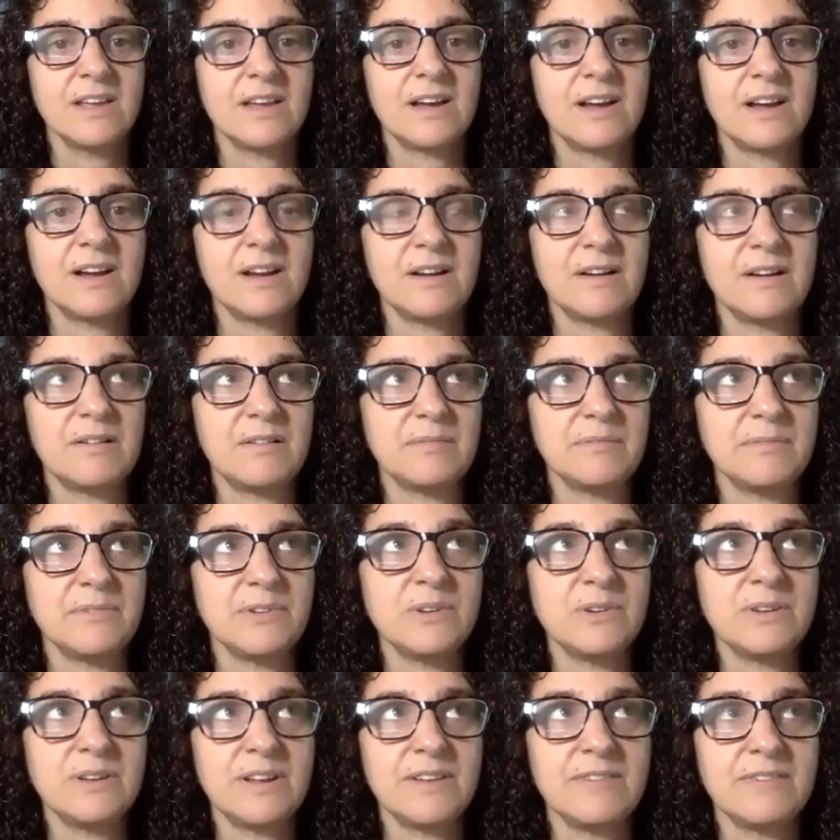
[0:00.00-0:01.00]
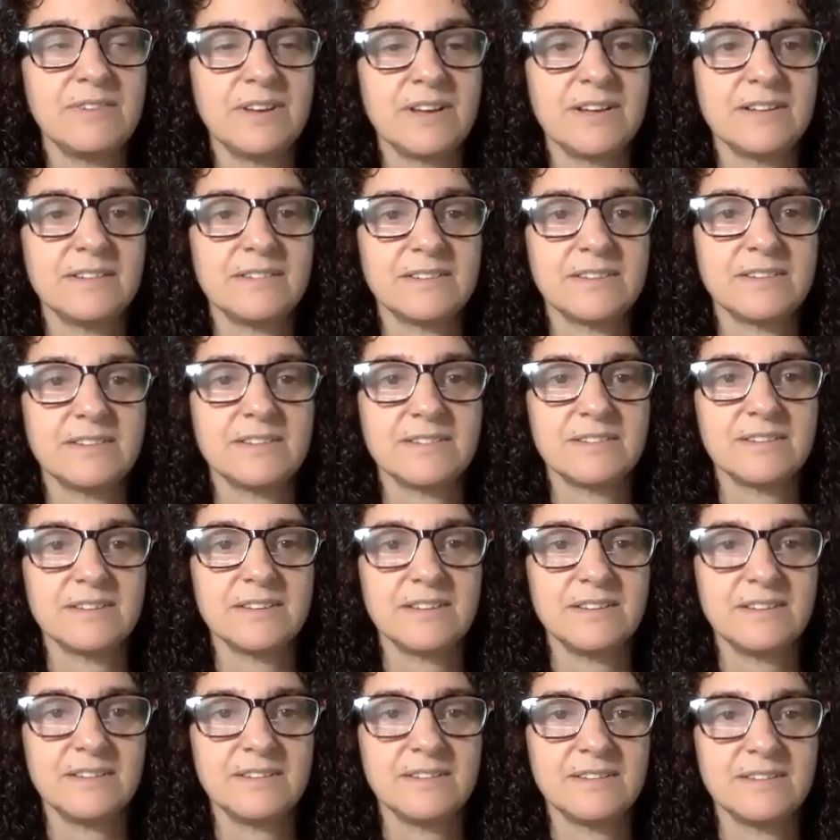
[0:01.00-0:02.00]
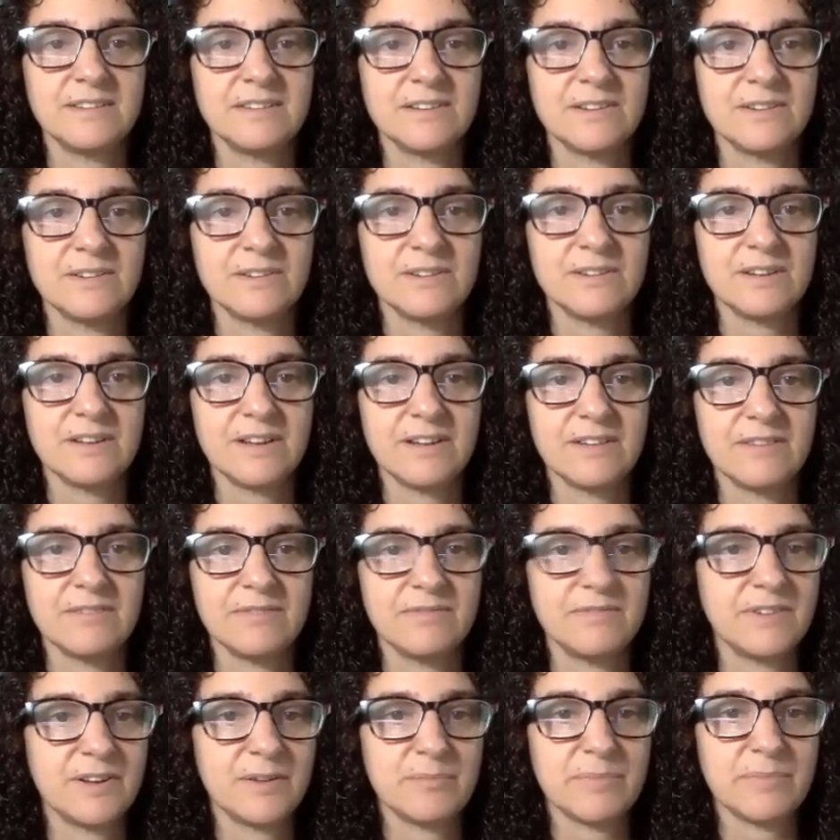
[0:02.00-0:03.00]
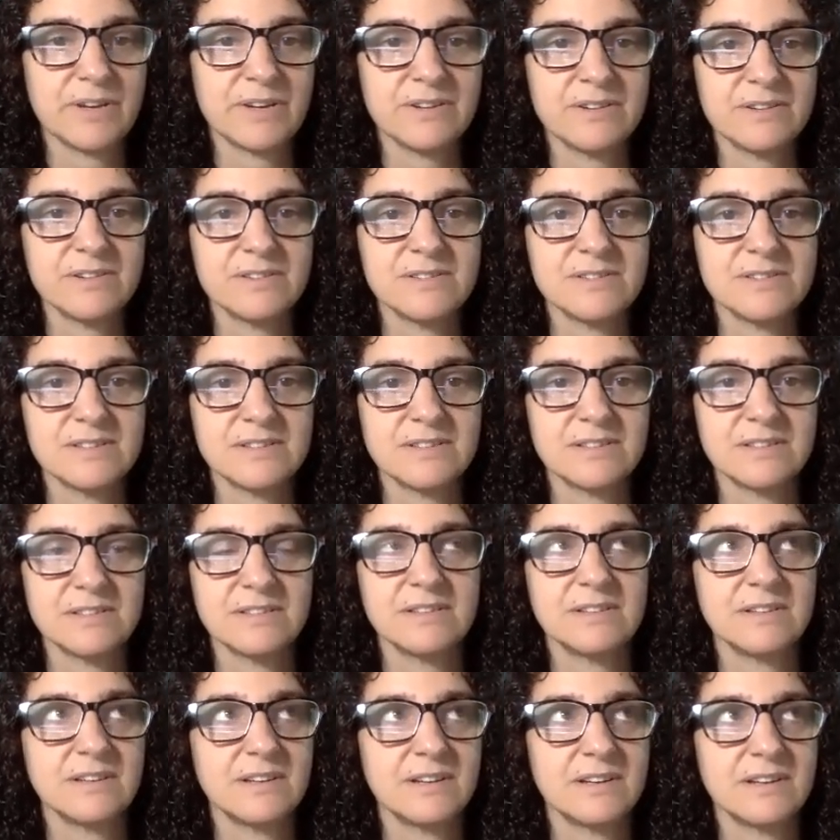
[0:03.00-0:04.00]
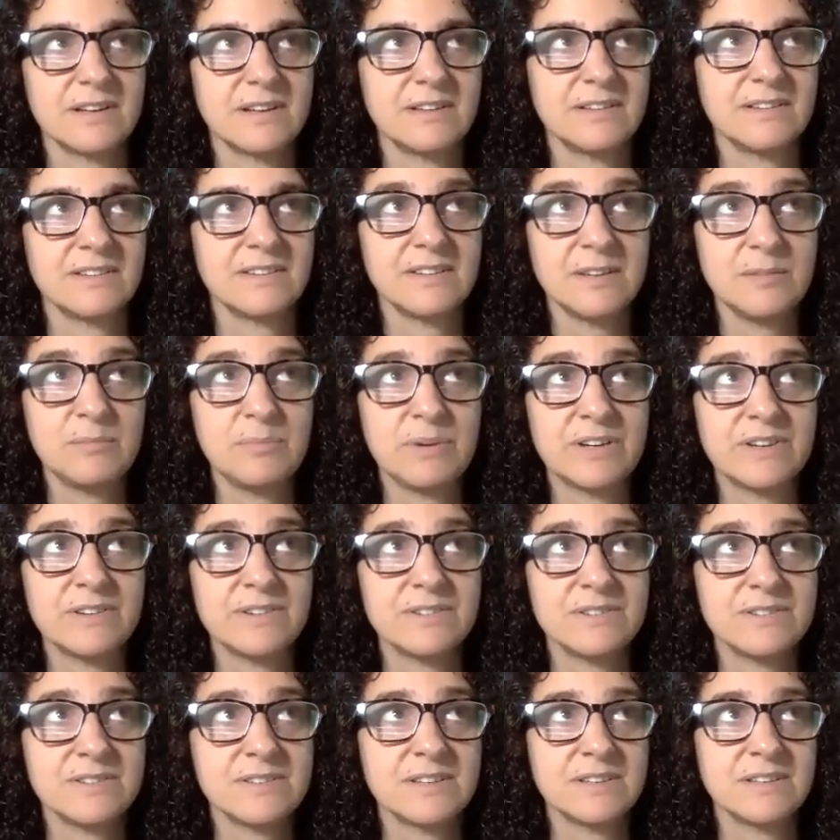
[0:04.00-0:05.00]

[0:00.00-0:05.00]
You can have nuts and seeds, you can have nut butters and seed butters.